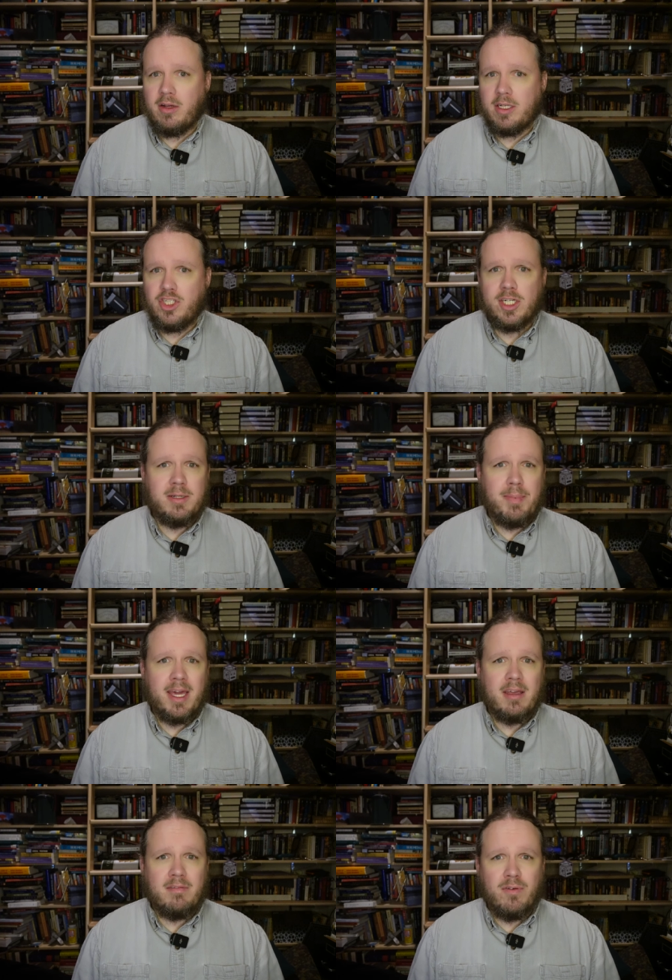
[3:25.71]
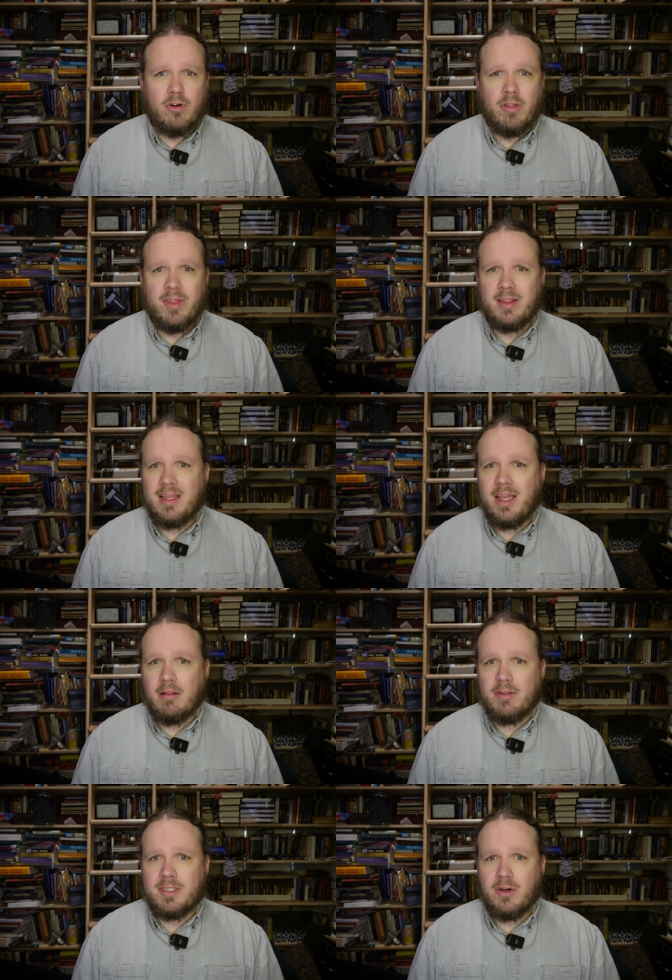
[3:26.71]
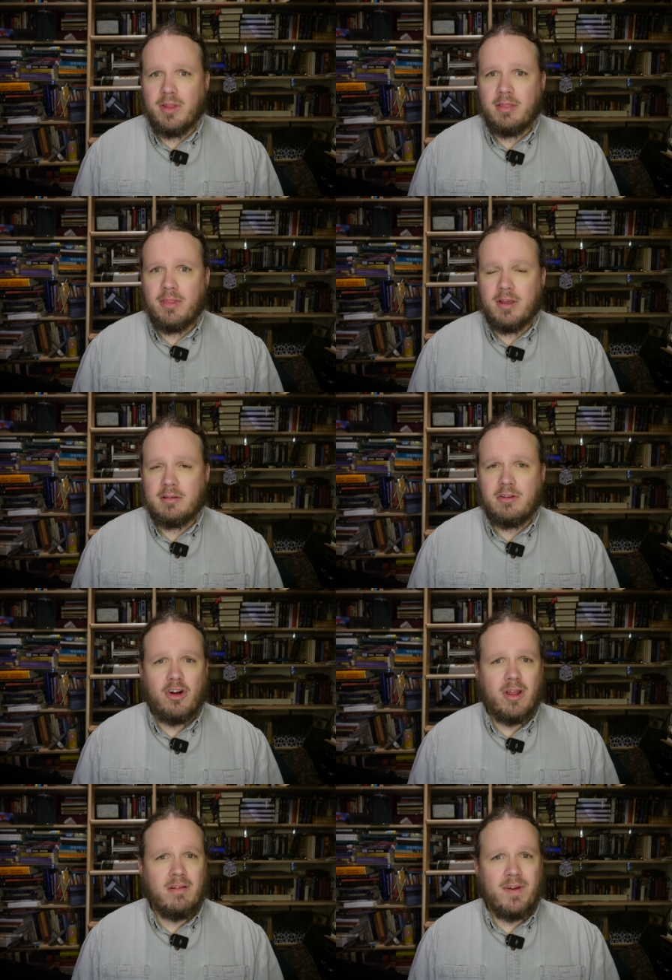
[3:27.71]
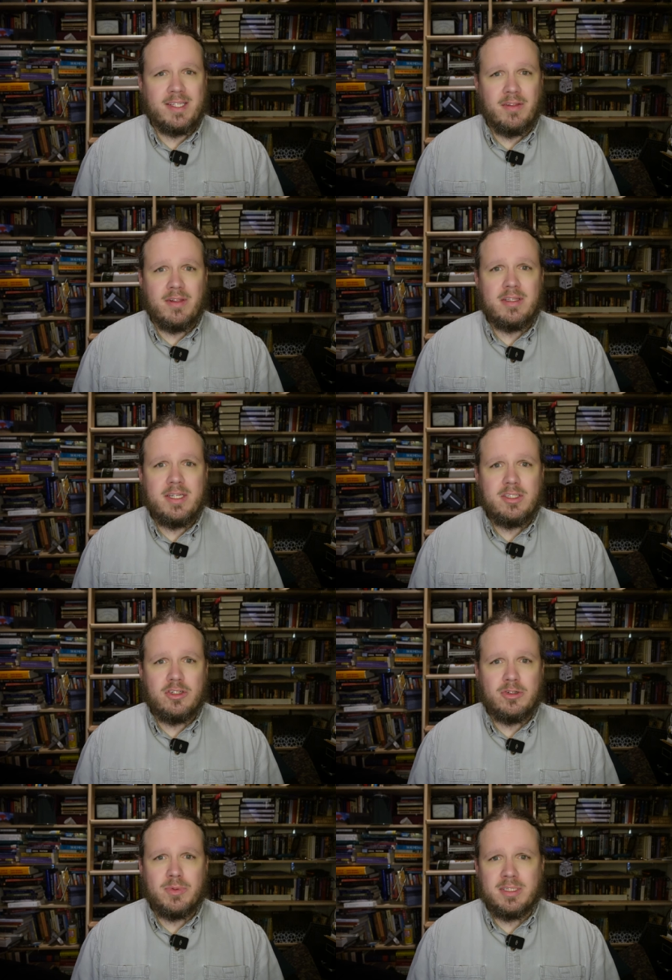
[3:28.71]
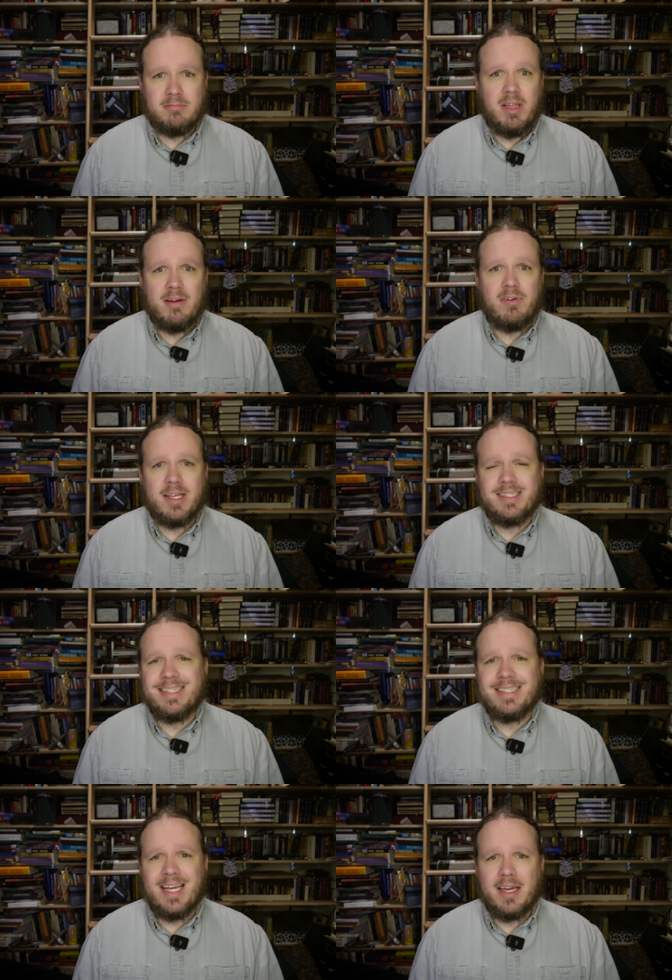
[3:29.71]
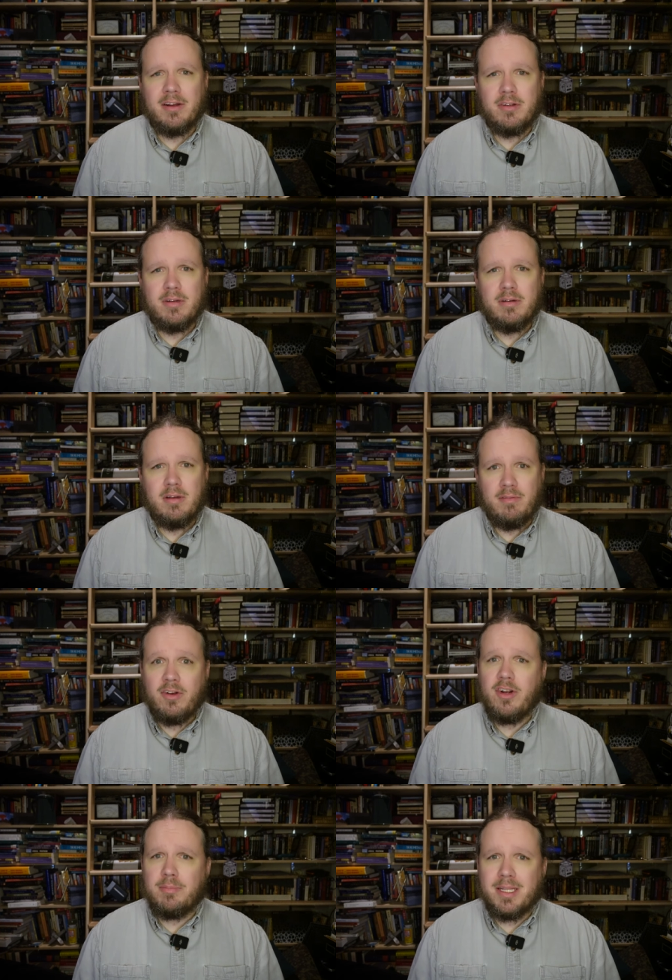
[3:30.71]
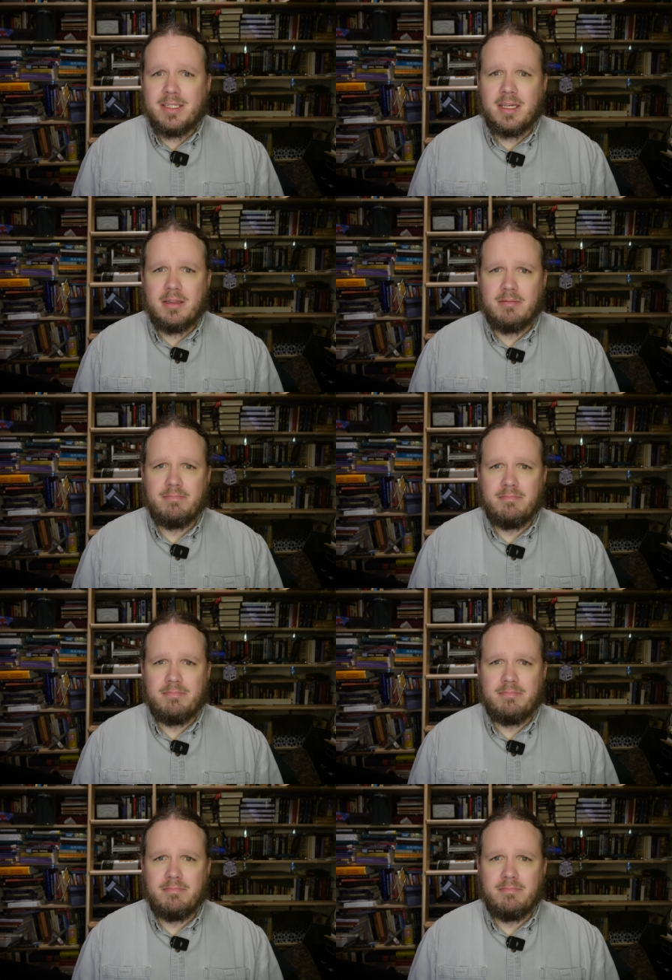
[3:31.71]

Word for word: could adjust back and forth in length so that the target face on the lead screw was leveled as desired. Very pleasing.